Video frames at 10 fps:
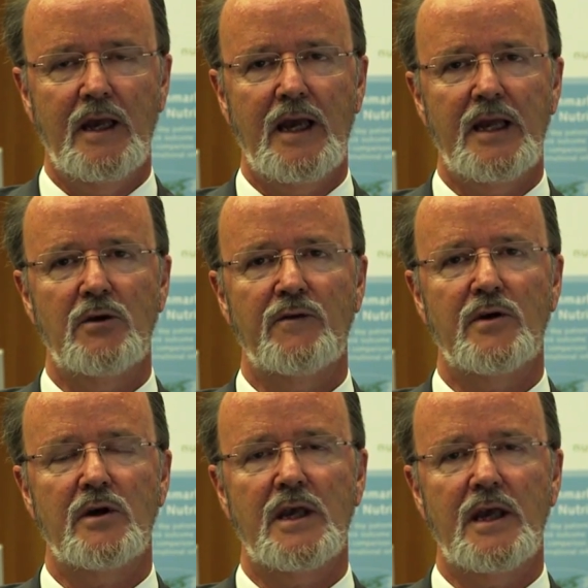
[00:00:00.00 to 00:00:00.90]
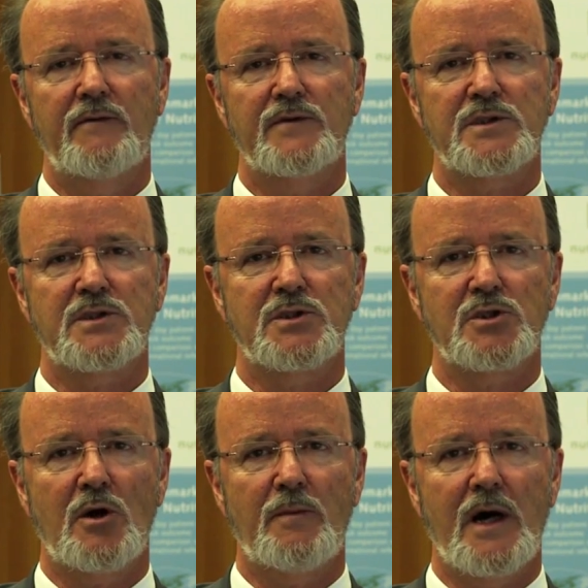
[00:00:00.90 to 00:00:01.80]
and if you give
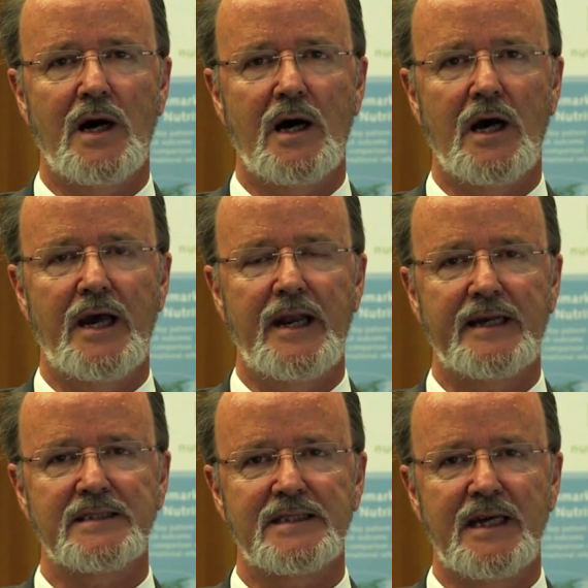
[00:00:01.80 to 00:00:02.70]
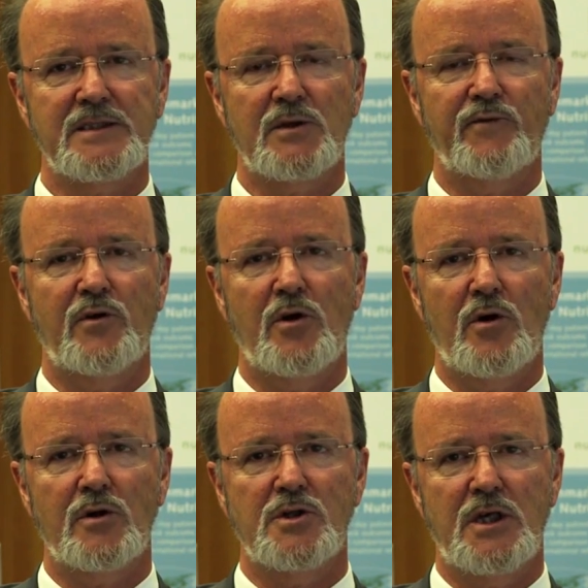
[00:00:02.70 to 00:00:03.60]
somehow an excess of
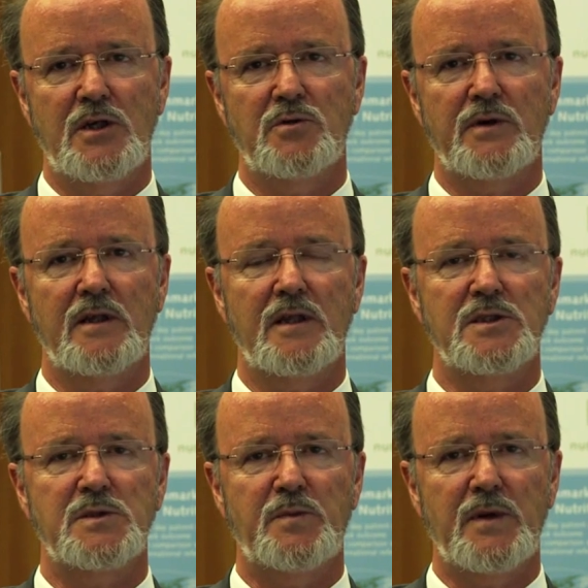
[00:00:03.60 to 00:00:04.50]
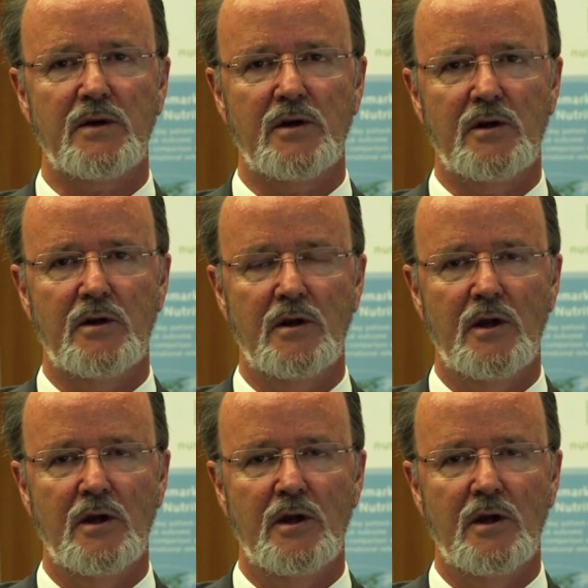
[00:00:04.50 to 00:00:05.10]
energy during this period